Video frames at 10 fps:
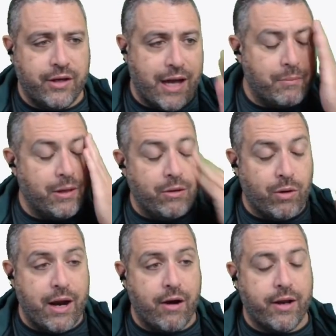anomaly
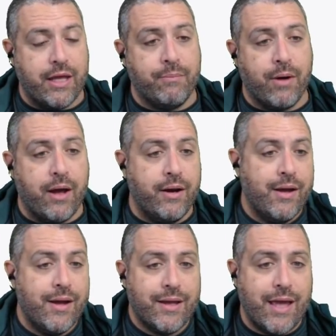where Eric Ebron
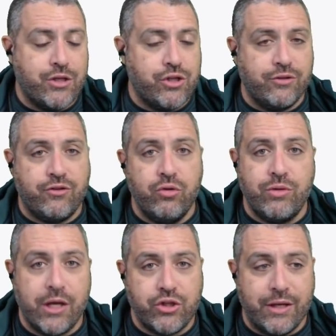catches two
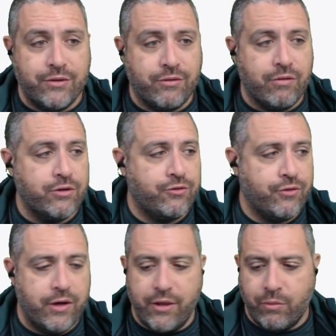touchdowns and runs for
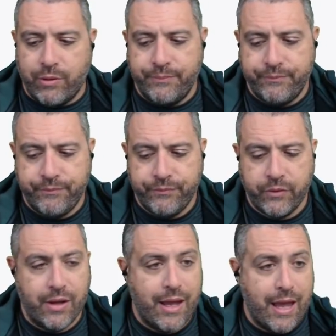another one.
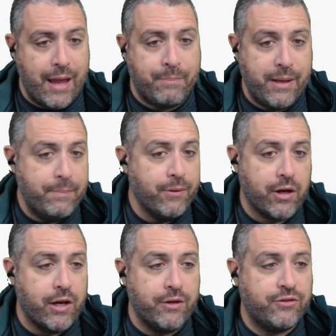And people are
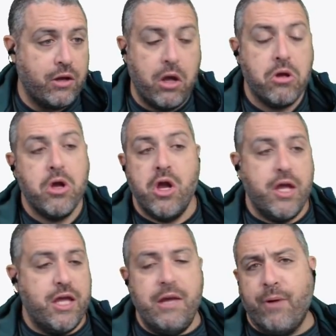going to say,
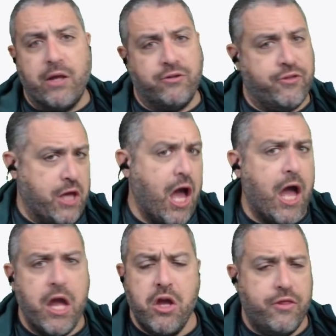Ebron's the
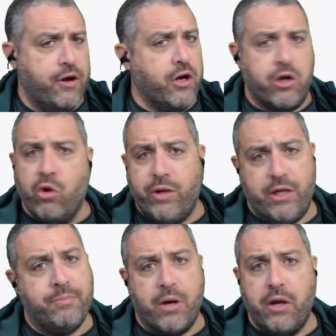guy. They're going to go to
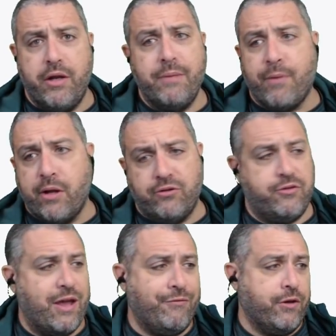Ebron. Ebron's
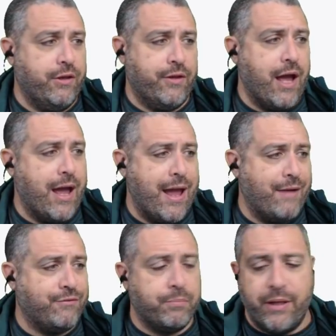definitely the guy. I
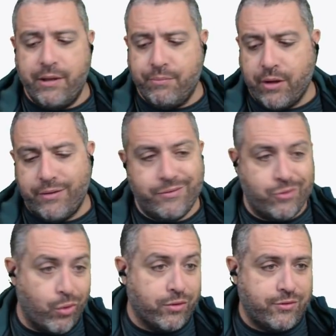have to play Ebron. And
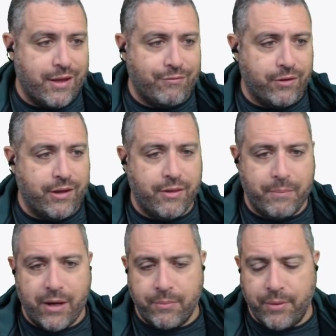Doyle's definitely the
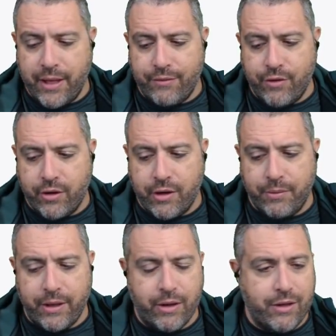better play if you're going to
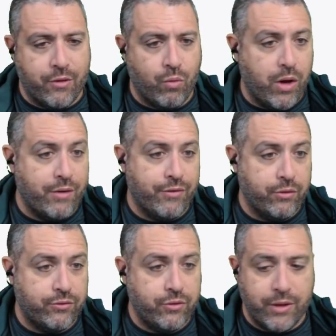play either one of
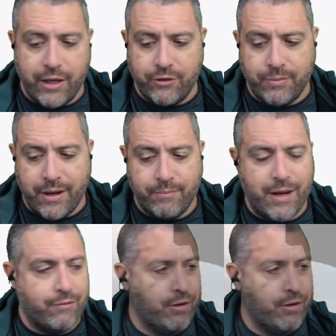those two guys. But I'm not